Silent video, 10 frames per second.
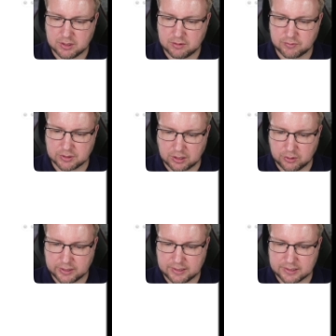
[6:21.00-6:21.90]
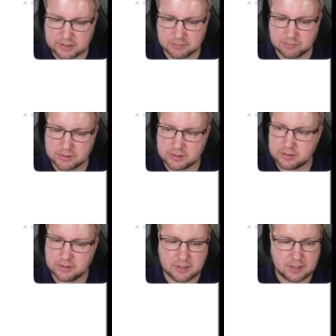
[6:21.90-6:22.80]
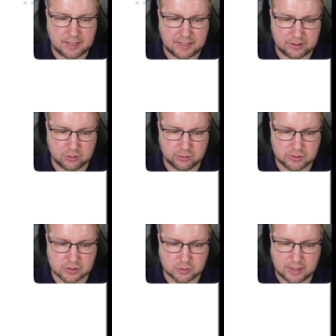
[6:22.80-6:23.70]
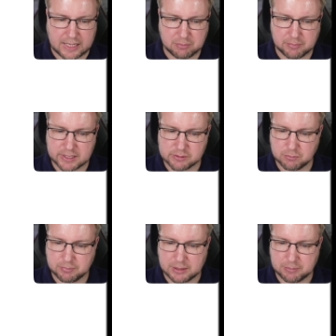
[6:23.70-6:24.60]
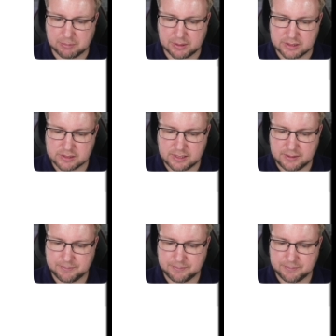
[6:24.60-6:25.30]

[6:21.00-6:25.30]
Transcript: for the login items and also app management PPPC